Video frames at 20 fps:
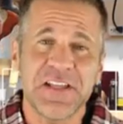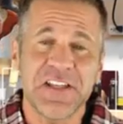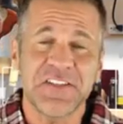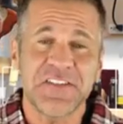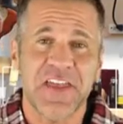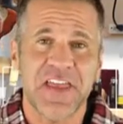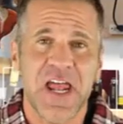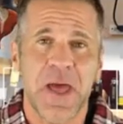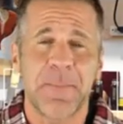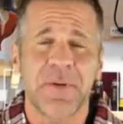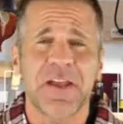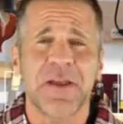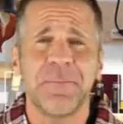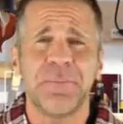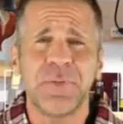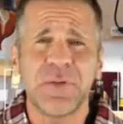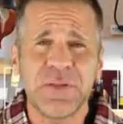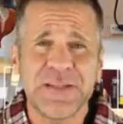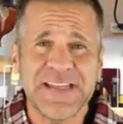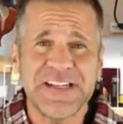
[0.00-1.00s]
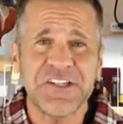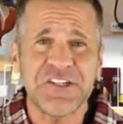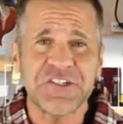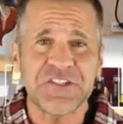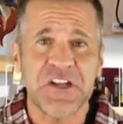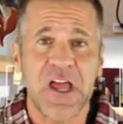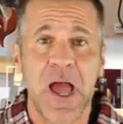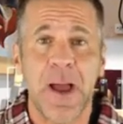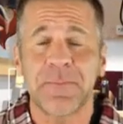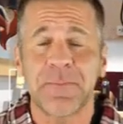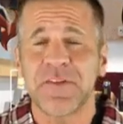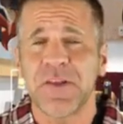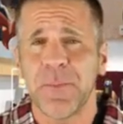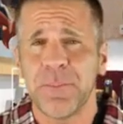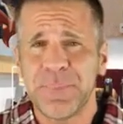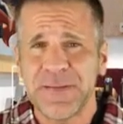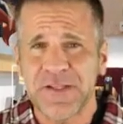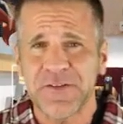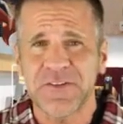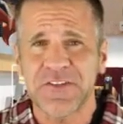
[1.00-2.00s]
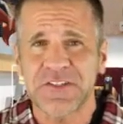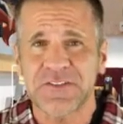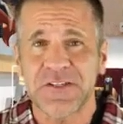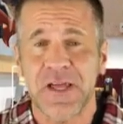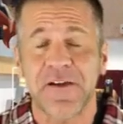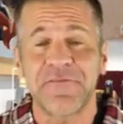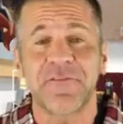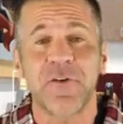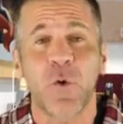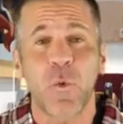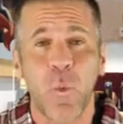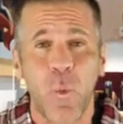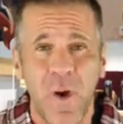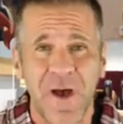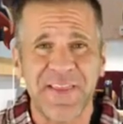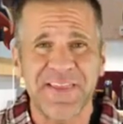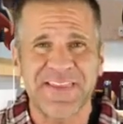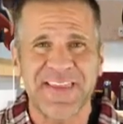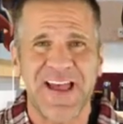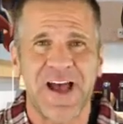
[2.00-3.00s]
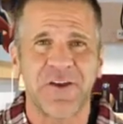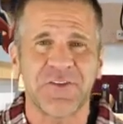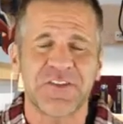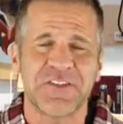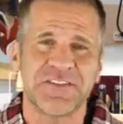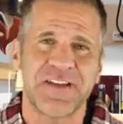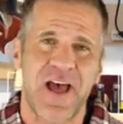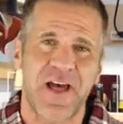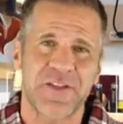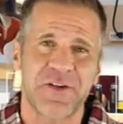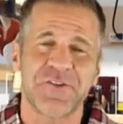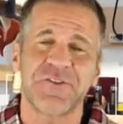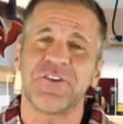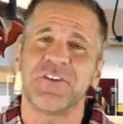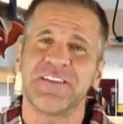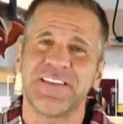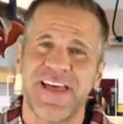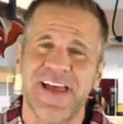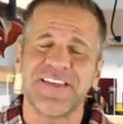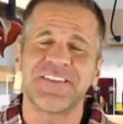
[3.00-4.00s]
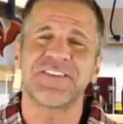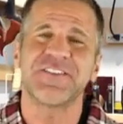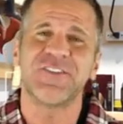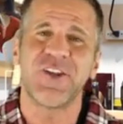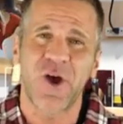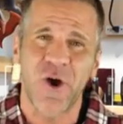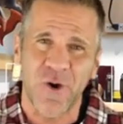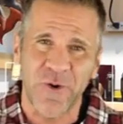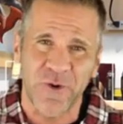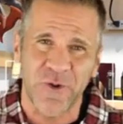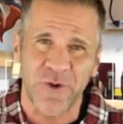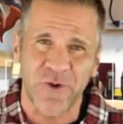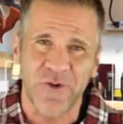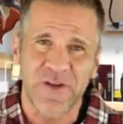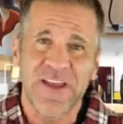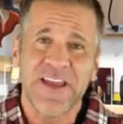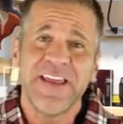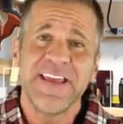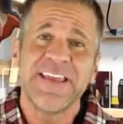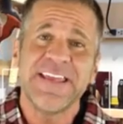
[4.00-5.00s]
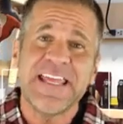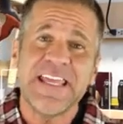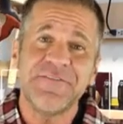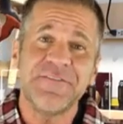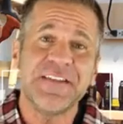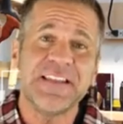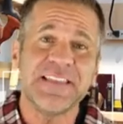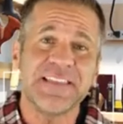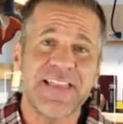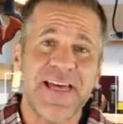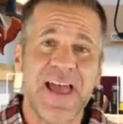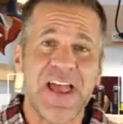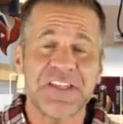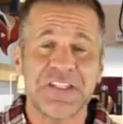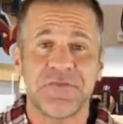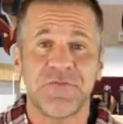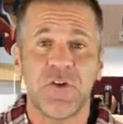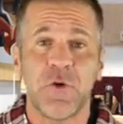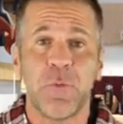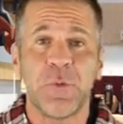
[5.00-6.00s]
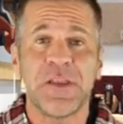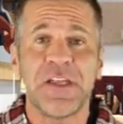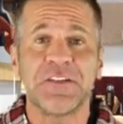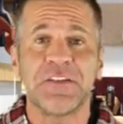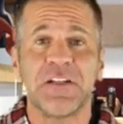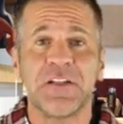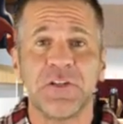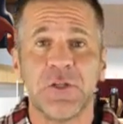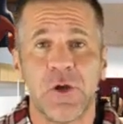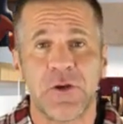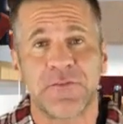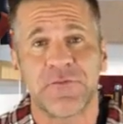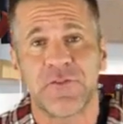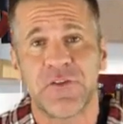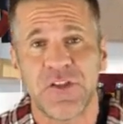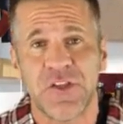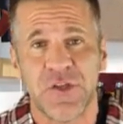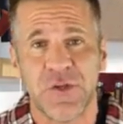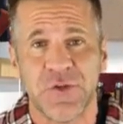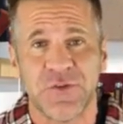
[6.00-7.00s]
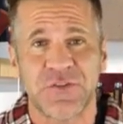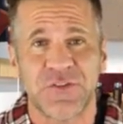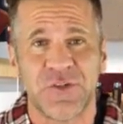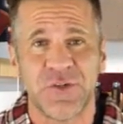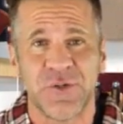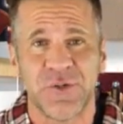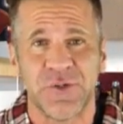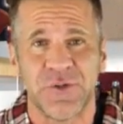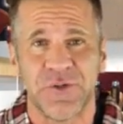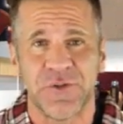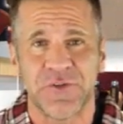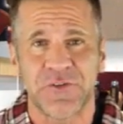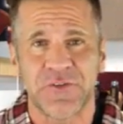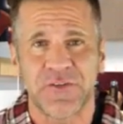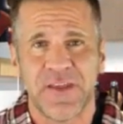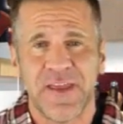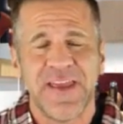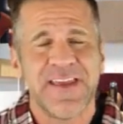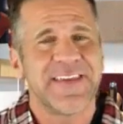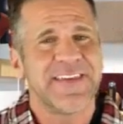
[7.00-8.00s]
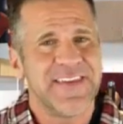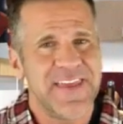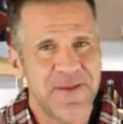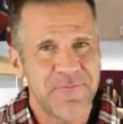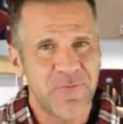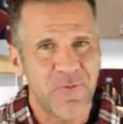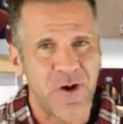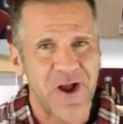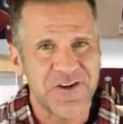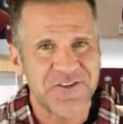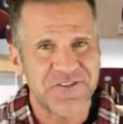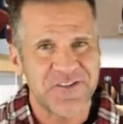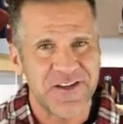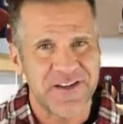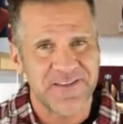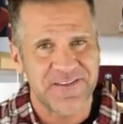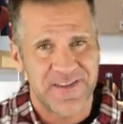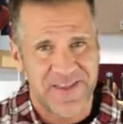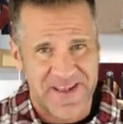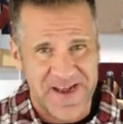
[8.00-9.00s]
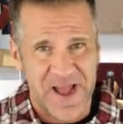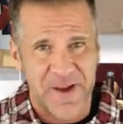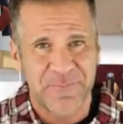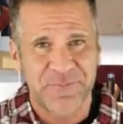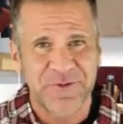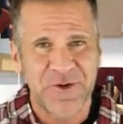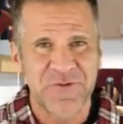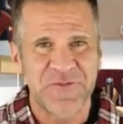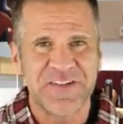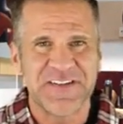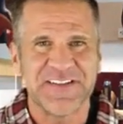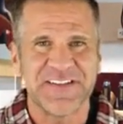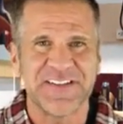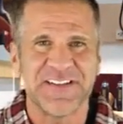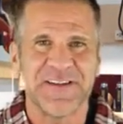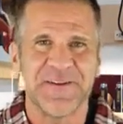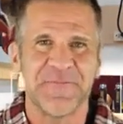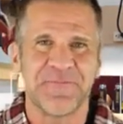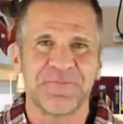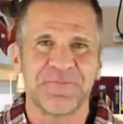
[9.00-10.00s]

set up a complete shop to build stuff for $1,000 or less total, even less if you're willing to look for used tools. Keep watching and I'll prove it to you.